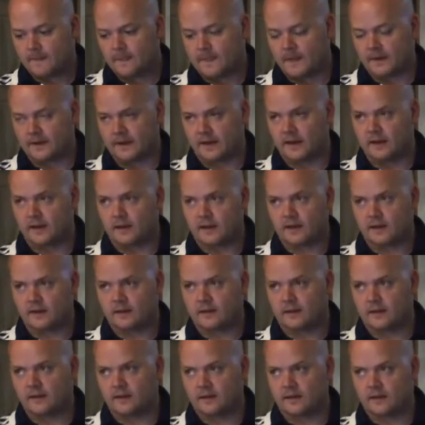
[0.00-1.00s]
I think
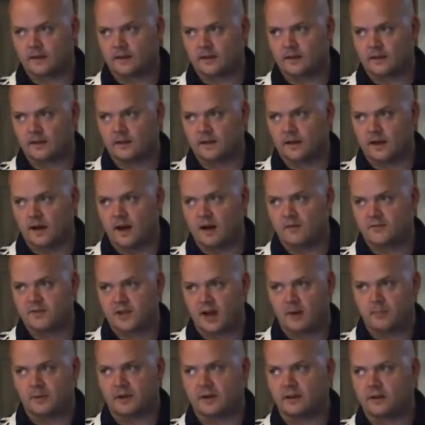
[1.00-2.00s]
off
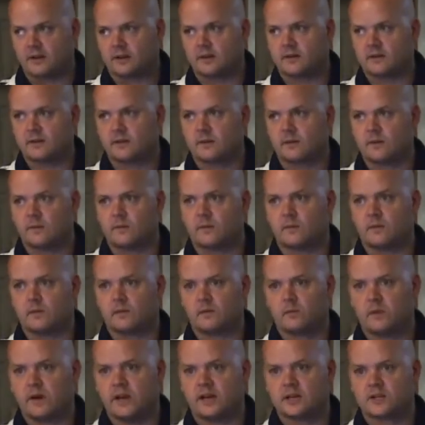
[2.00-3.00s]
topic,
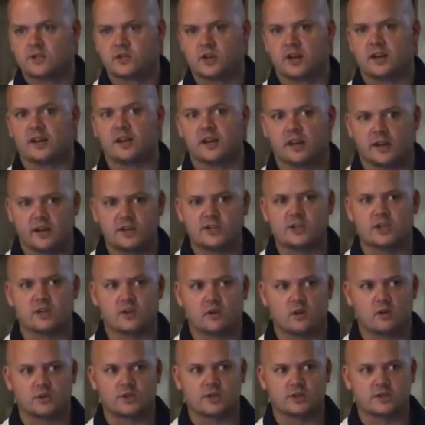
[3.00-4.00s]
we as strength and conditioning
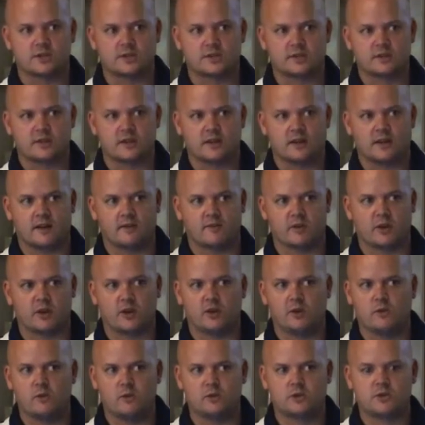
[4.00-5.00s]
coaches have a
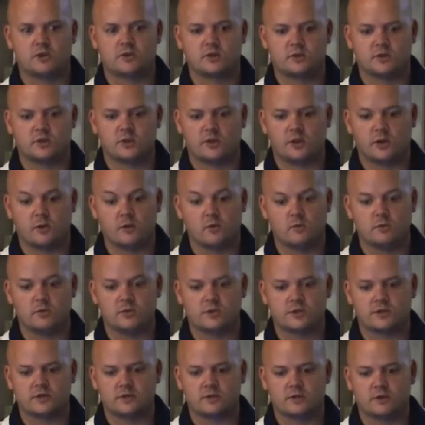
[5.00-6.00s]
huge,
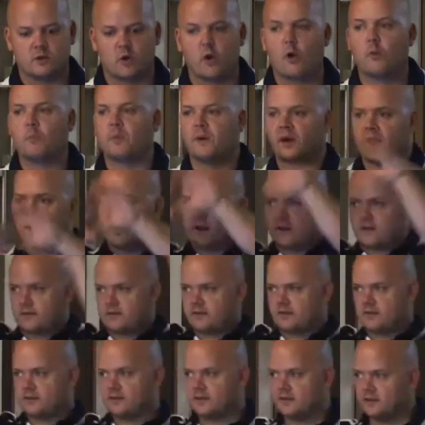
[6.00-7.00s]
huge opening
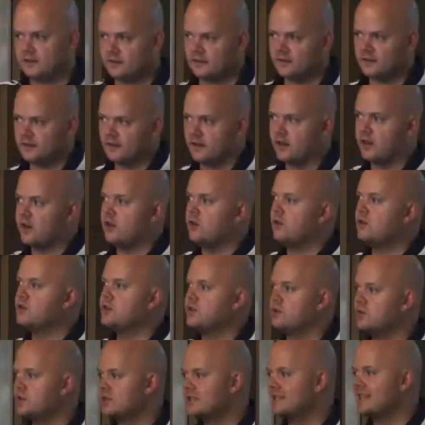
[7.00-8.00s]
and a huge,
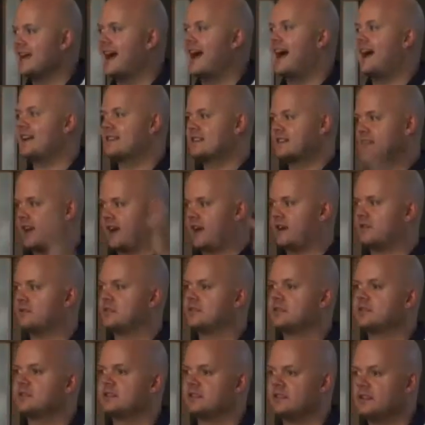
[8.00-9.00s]
huge task ahead of
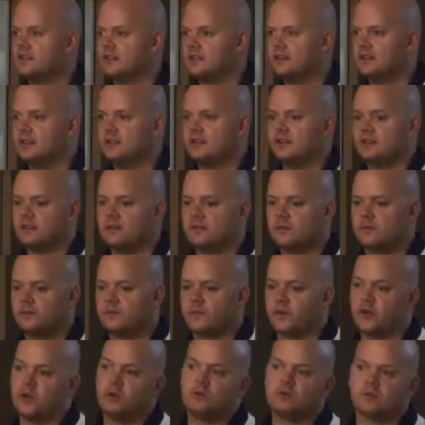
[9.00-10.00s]
us
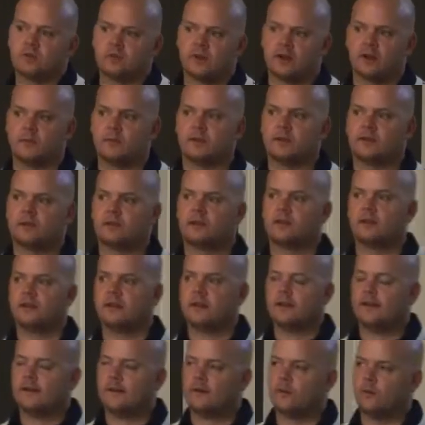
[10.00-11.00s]
for youth development.
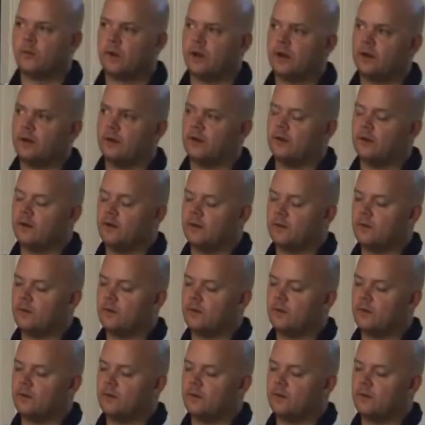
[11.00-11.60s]
When,